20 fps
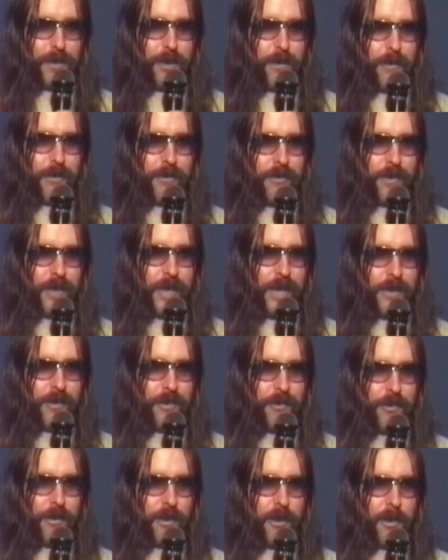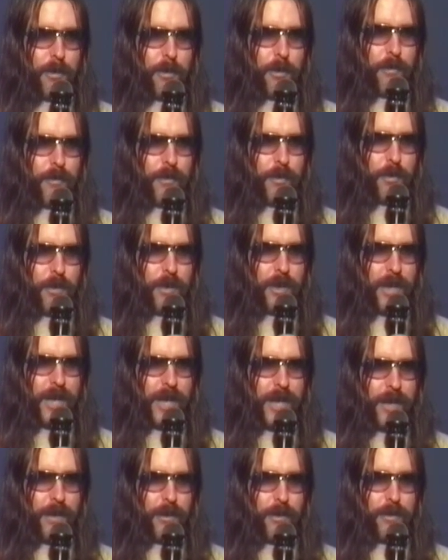obviously undesirable if you want an
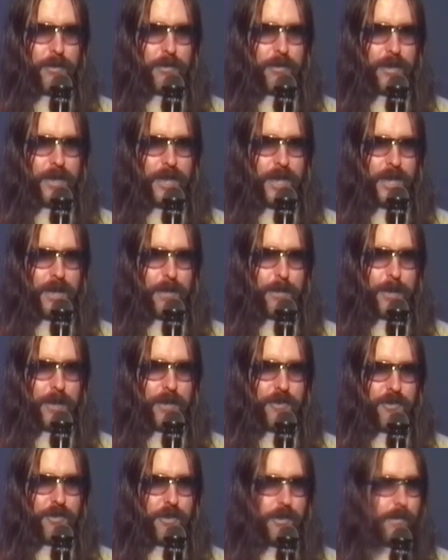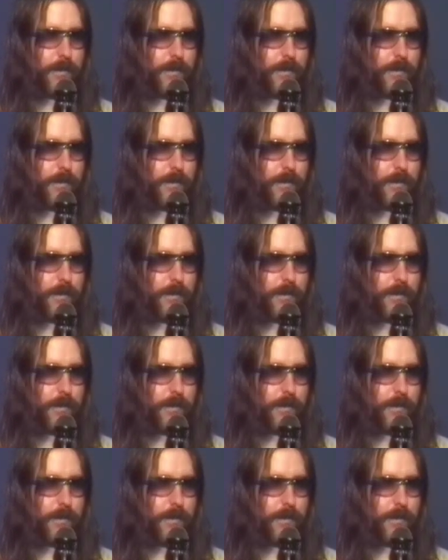accurate colour picture.